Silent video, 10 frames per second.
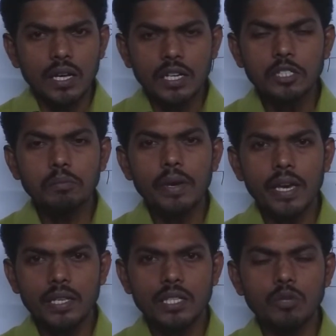It
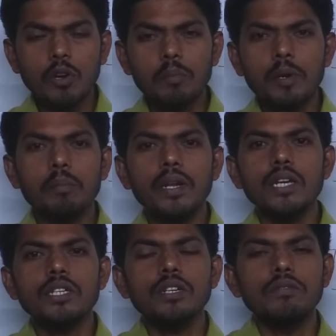makes your
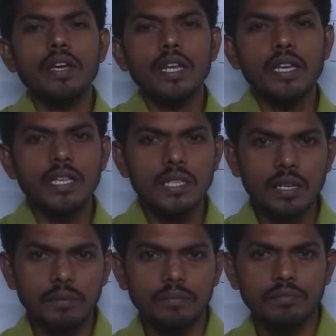preparation very
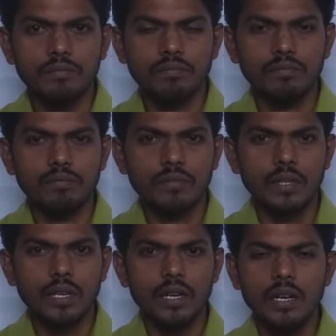easy.
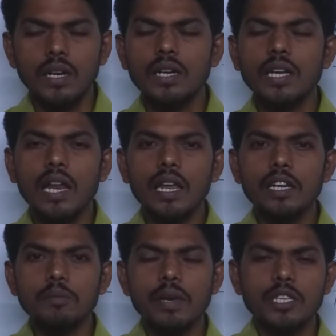Really,
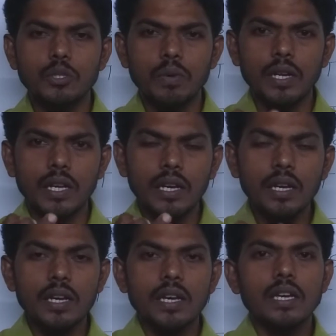it makes
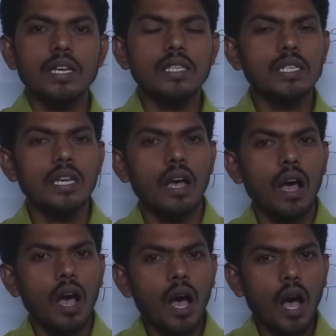very easy
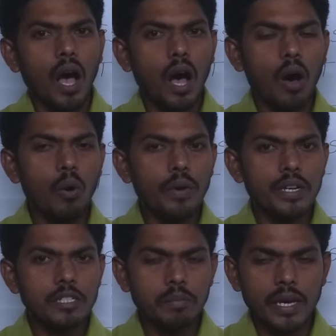how
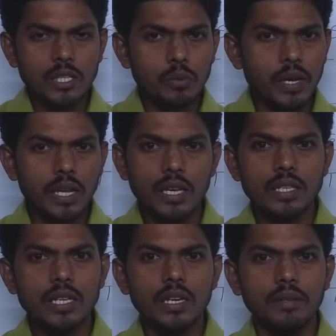it makes very
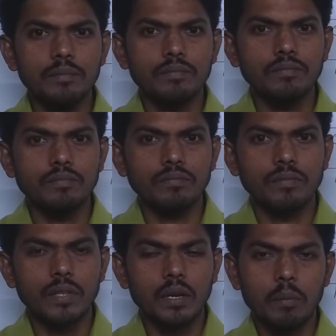easy
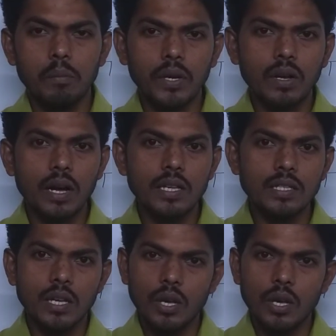because